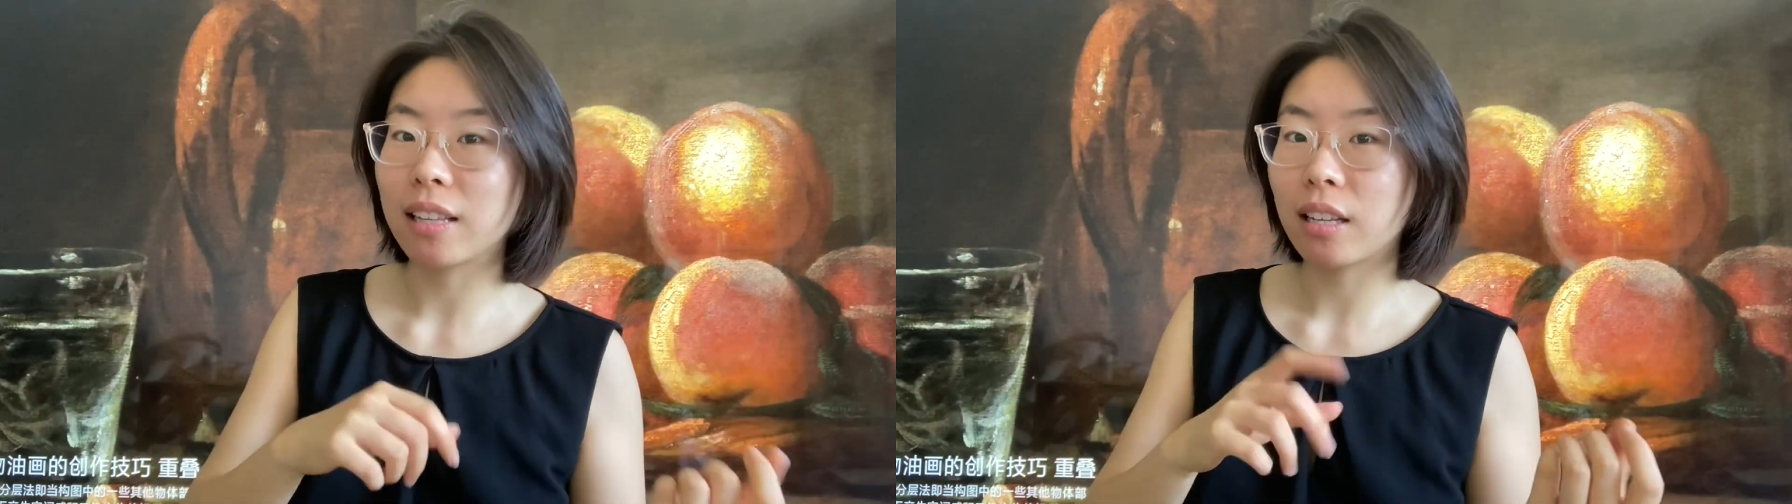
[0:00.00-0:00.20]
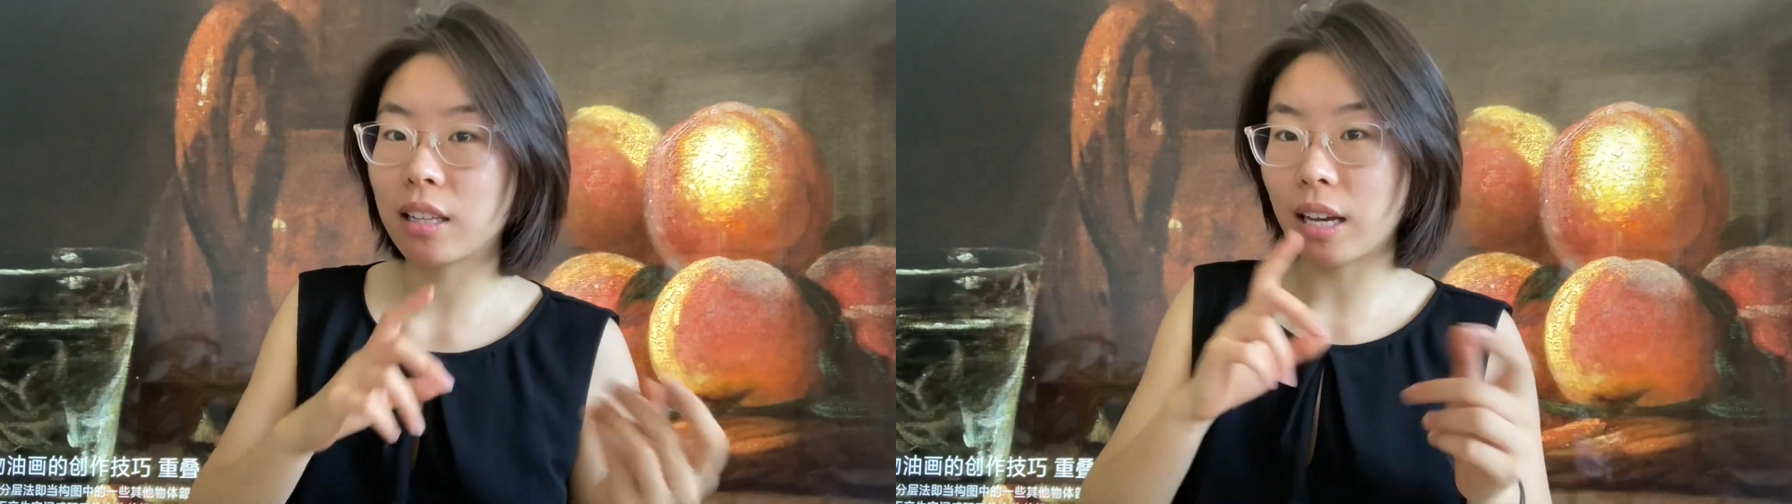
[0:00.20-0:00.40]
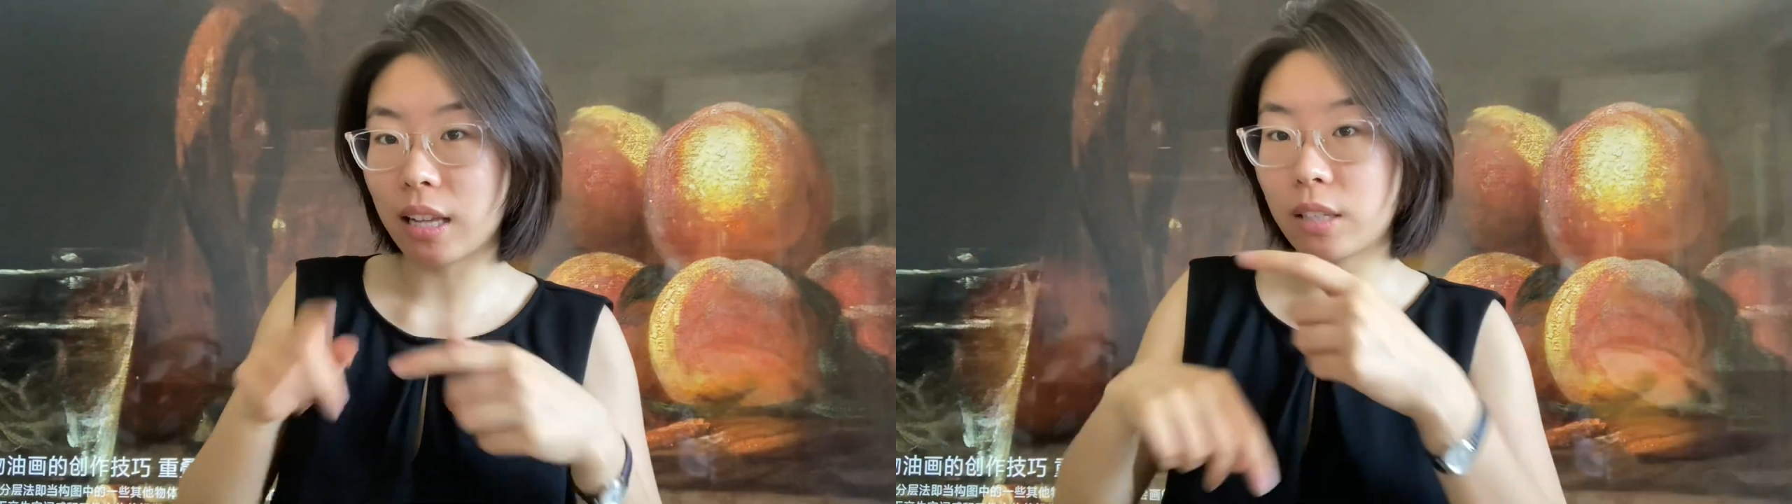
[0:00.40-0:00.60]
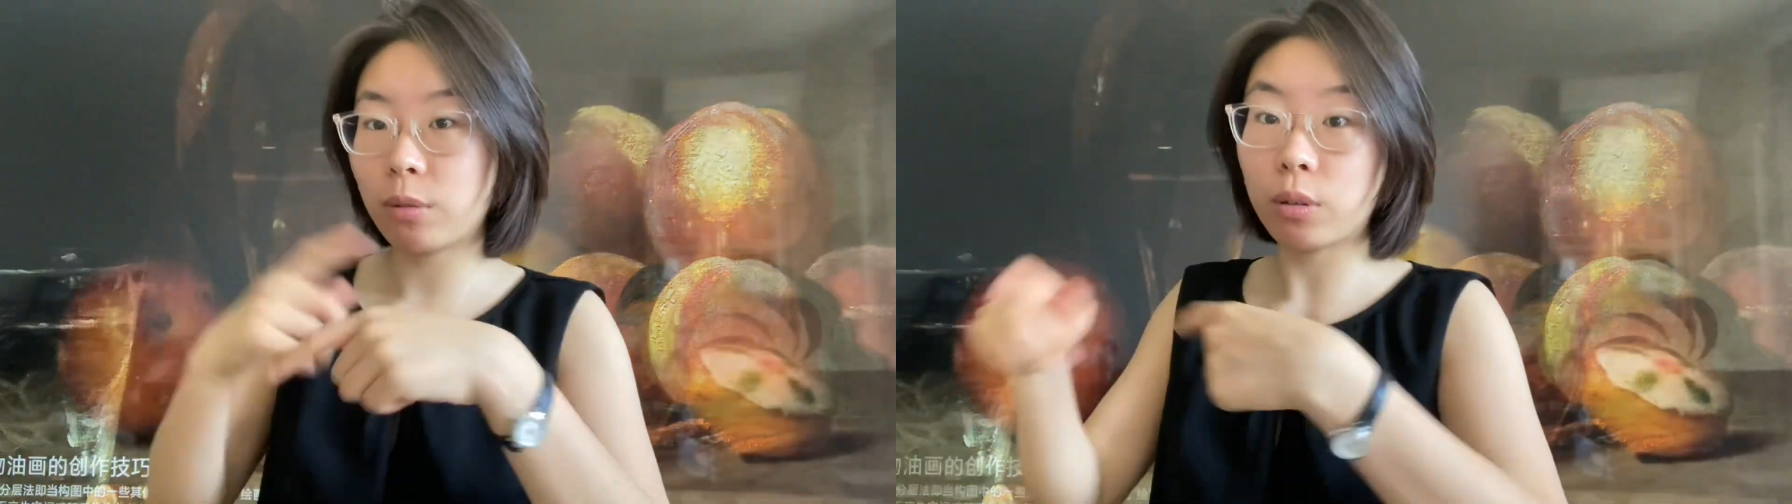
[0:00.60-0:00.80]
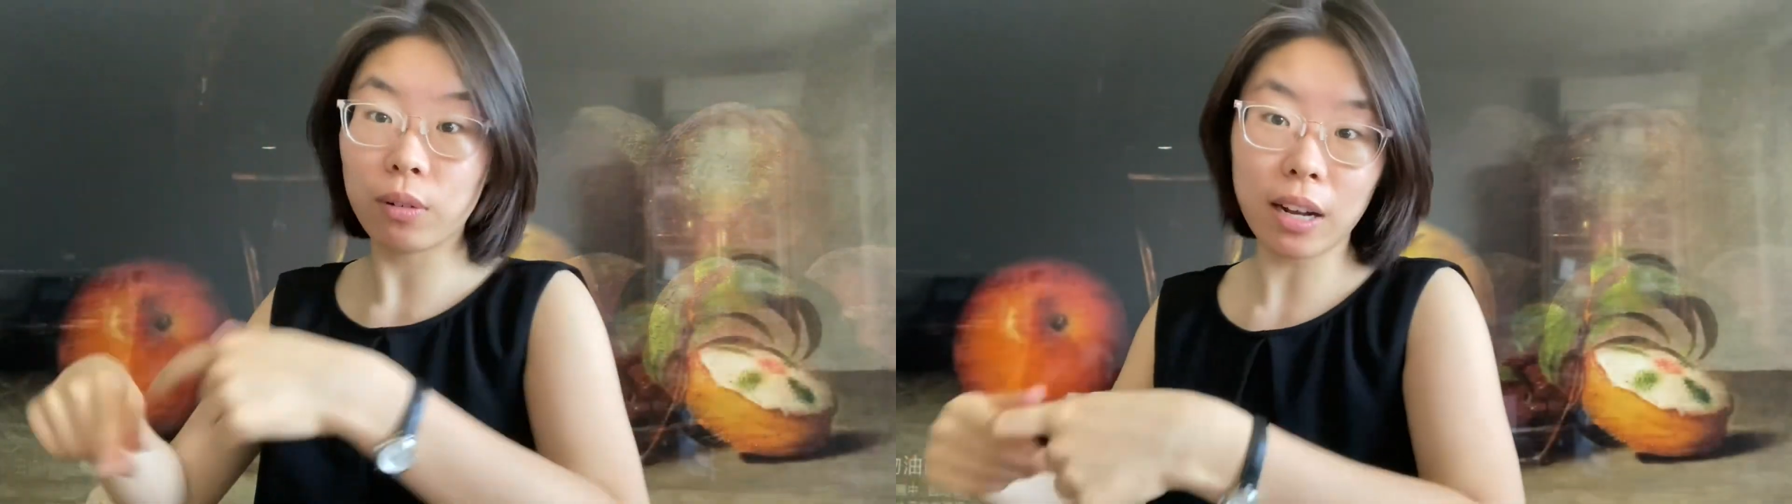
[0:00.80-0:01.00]
not the other
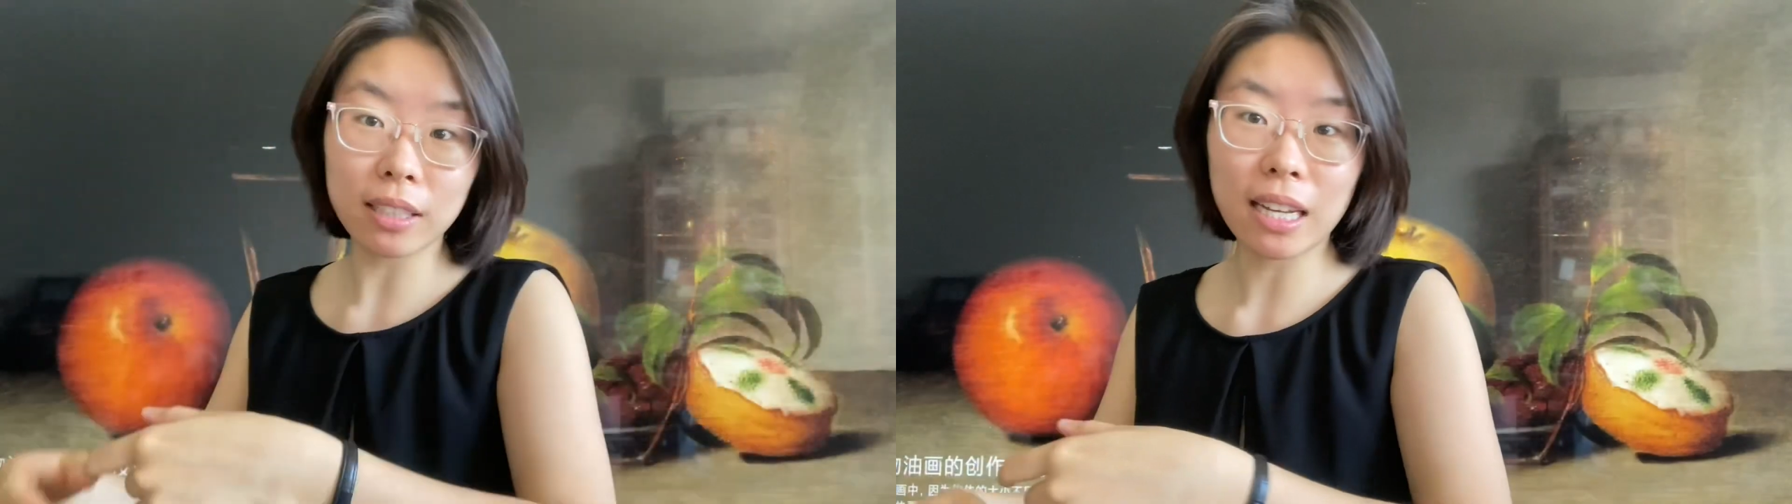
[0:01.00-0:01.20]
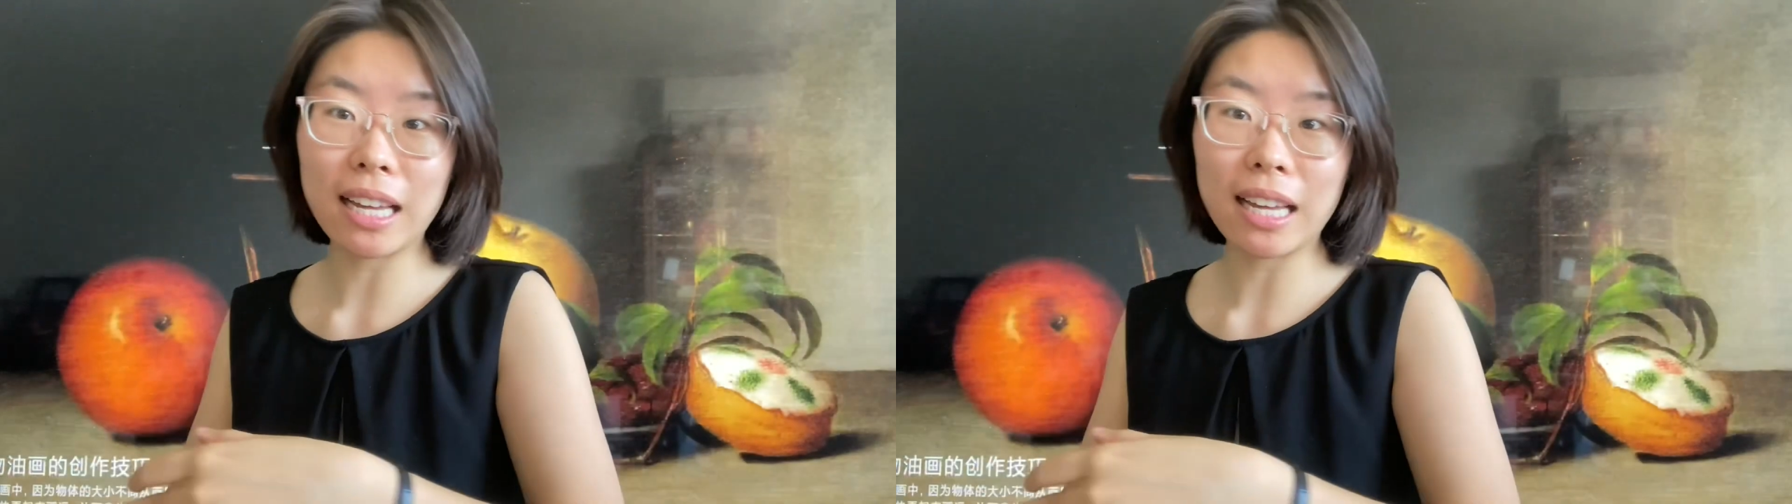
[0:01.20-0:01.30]
way around.